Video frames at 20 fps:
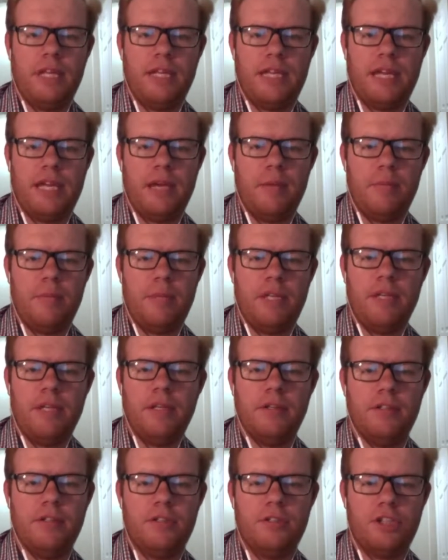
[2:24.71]
can't be
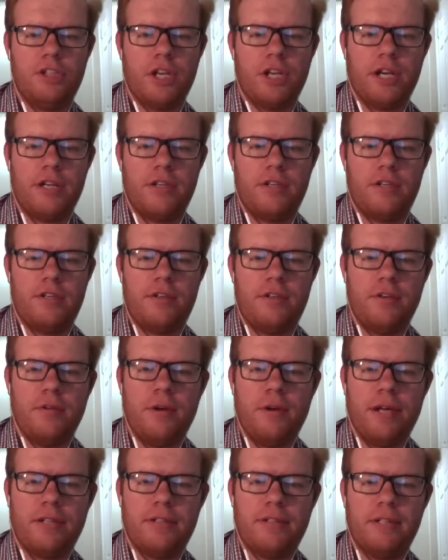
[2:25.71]
checked
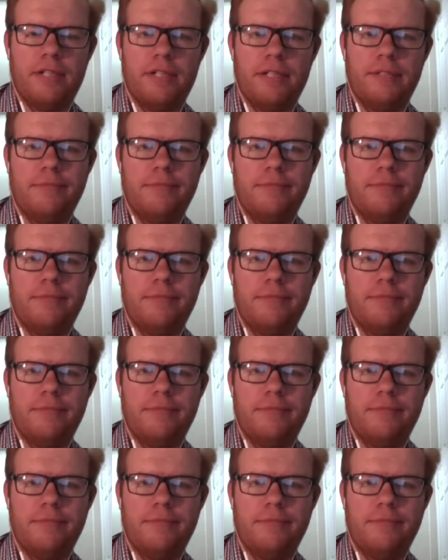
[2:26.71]
directly.